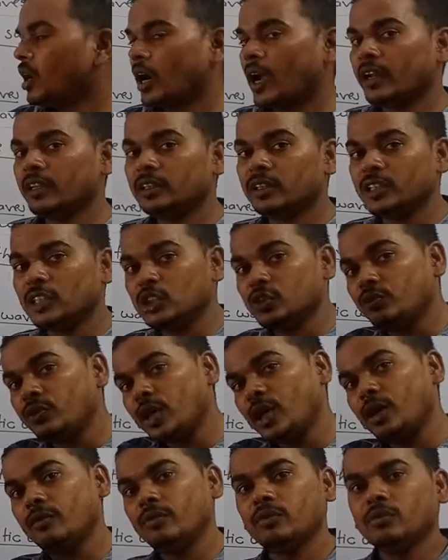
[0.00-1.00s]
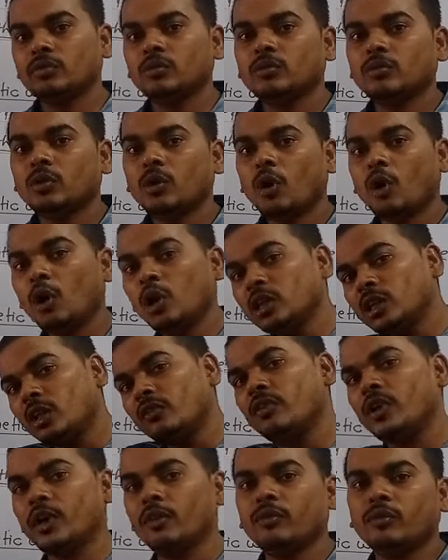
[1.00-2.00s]
and these wave, all the
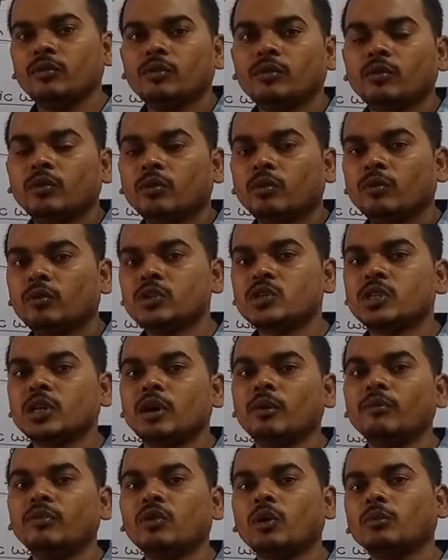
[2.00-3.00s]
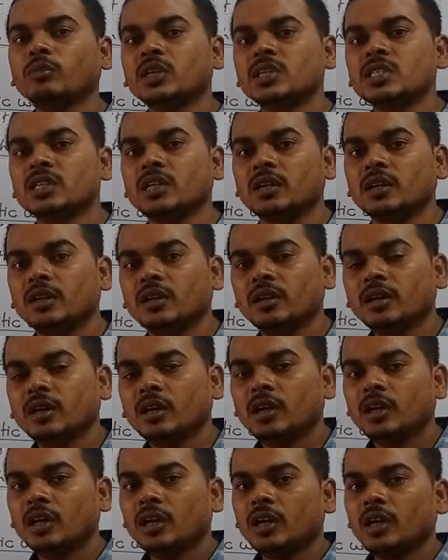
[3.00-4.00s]
wave which comes from the sun
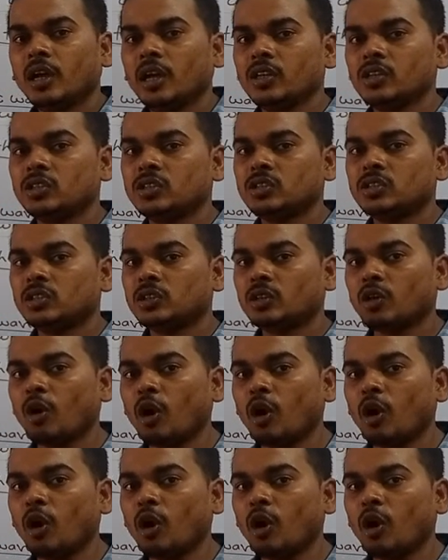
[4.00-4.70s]
is